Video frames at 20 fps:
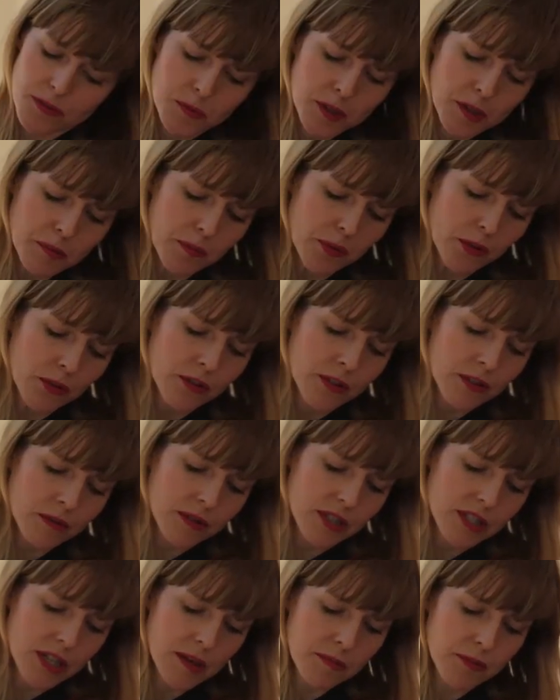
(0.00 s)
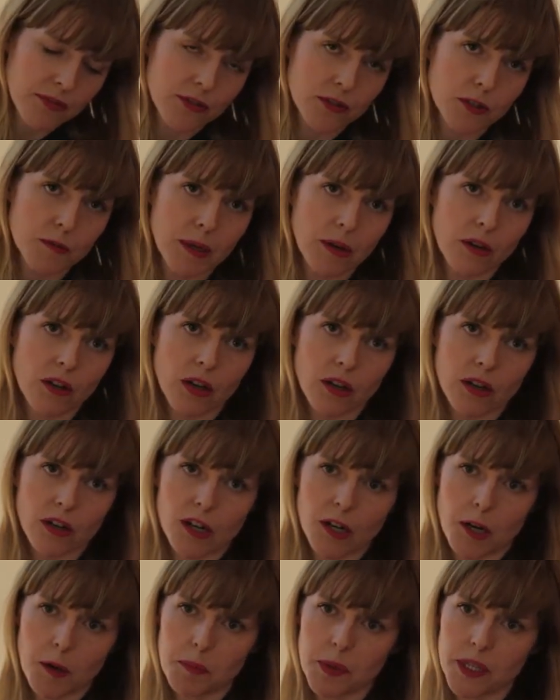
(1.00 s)
from what Bruno was saying before about
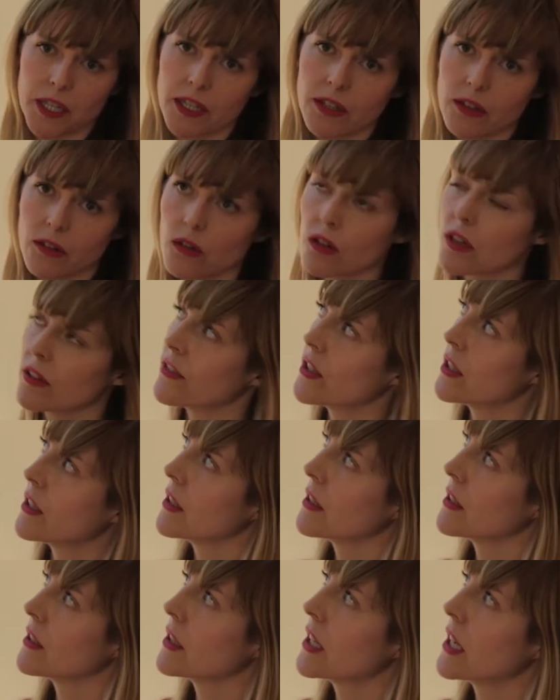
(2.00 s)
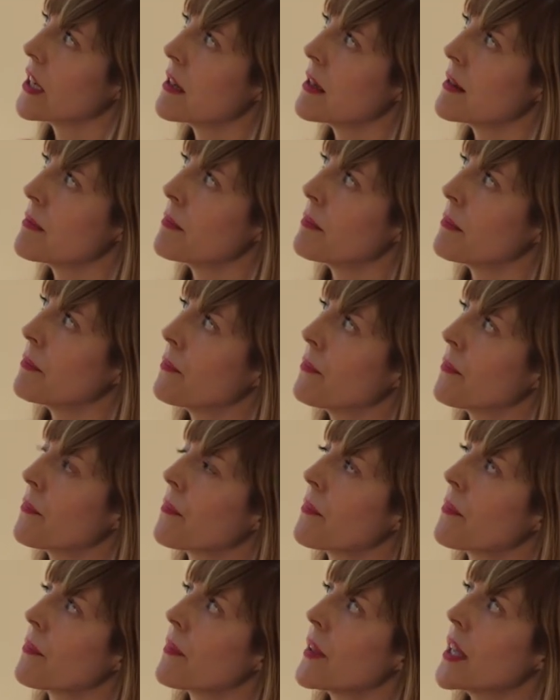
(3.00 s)
long copy, all of our
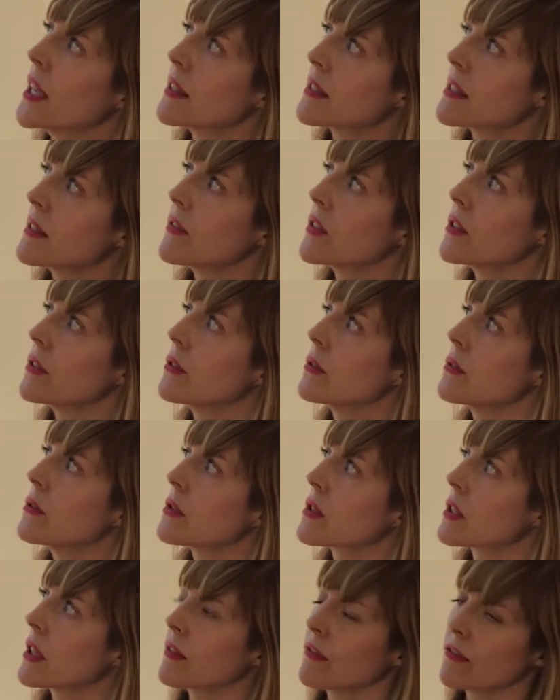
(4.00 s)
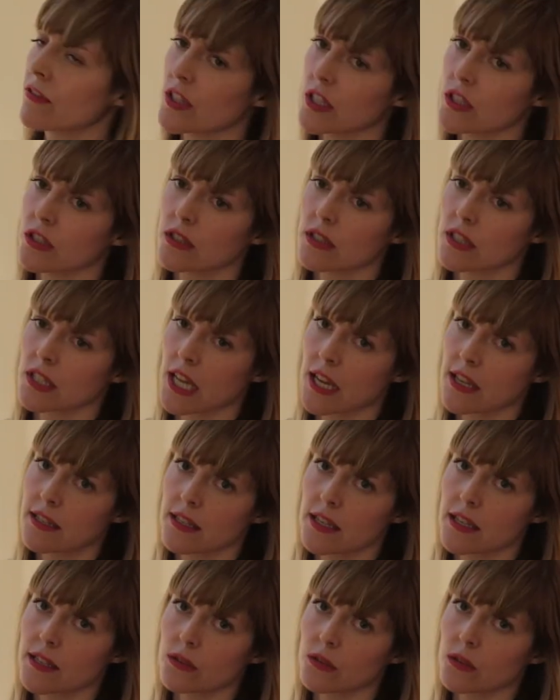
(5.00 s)
interviews and features and
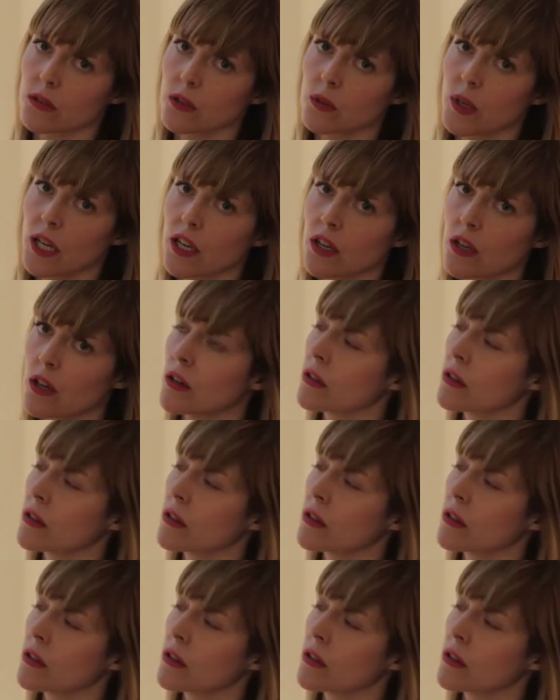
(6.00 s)
essays are all quite